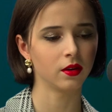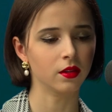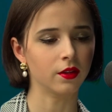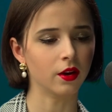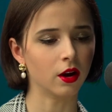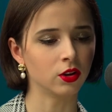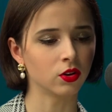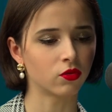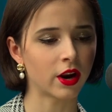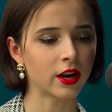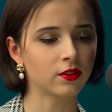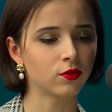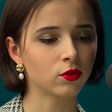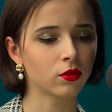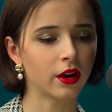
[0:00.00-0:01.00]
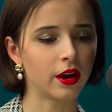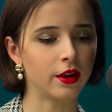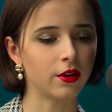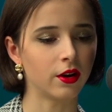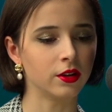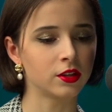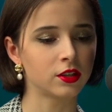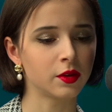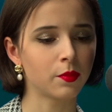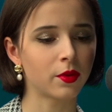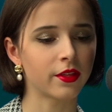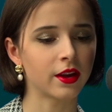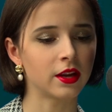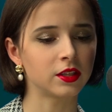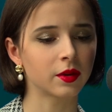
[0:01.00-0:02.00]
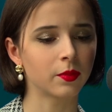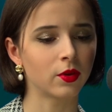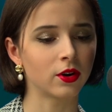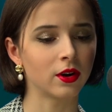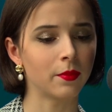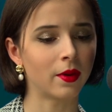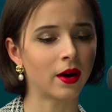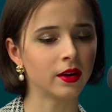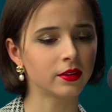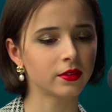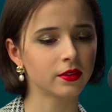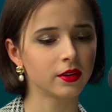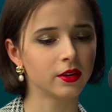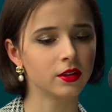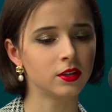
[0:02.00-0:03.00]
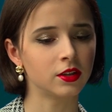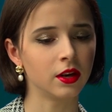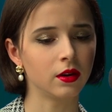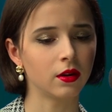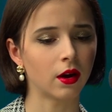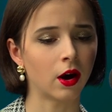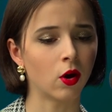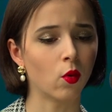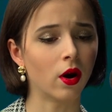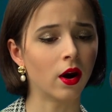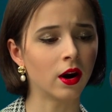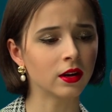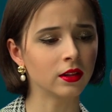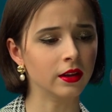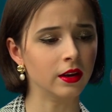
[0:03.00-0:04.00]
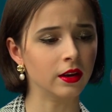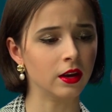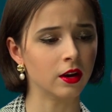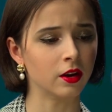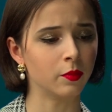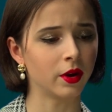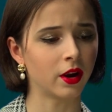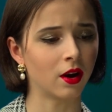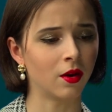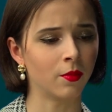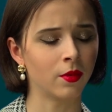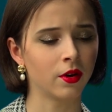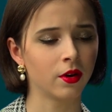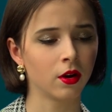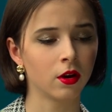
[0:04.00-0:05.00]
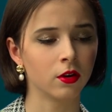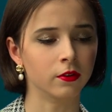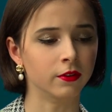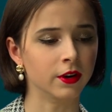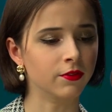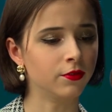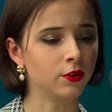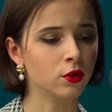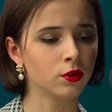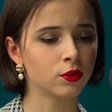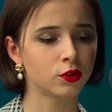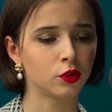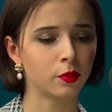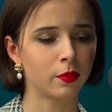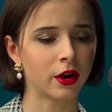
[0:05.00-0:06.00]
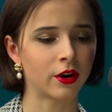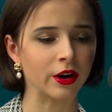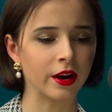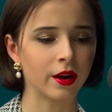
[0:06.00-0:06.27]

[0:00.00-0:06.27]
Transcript: The ungrateful and unsympathetic Pirlipat seeing how ugly he had become, refused to marry